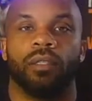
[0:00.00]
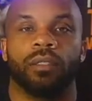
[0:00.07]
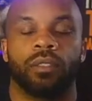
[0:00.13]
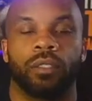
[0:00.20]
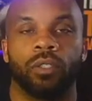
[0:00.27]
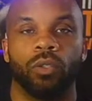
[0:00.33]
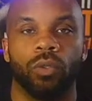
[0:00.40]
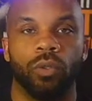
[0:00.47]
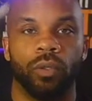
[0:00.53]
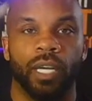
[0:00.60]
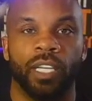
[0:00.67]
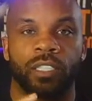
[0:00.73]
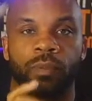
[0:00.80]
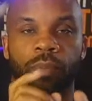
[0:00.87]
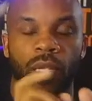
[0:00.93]
to
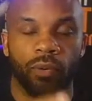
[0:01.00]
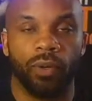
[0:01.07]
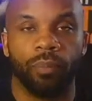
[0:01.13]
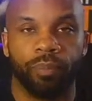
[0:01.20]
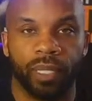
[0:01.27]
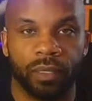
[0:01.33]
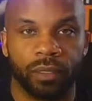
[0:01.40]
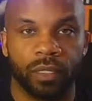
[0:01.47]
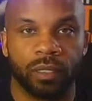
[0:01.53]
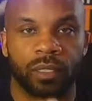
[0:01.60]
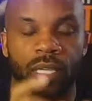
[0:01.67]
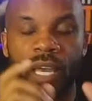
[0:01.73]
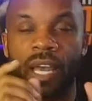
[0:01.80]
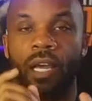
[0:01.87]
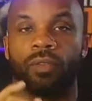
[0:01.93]
Experian Business
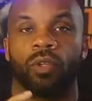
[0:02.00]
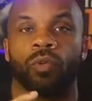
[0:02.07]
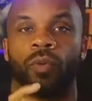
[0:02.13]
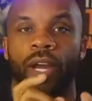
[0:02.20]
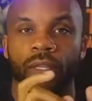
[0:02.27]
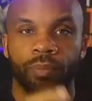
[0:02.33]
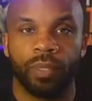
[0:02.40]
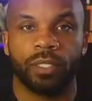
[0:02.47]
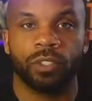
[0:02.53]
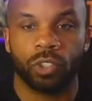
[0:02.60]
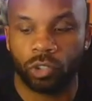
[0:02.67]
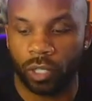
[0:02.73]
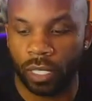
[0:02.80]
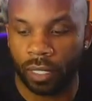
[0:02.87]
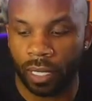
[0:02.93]
and add the right business
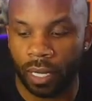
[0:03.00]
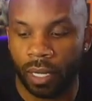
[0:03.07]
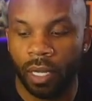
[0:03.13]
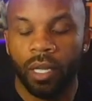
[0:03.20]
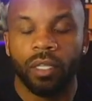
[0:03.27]
trade line,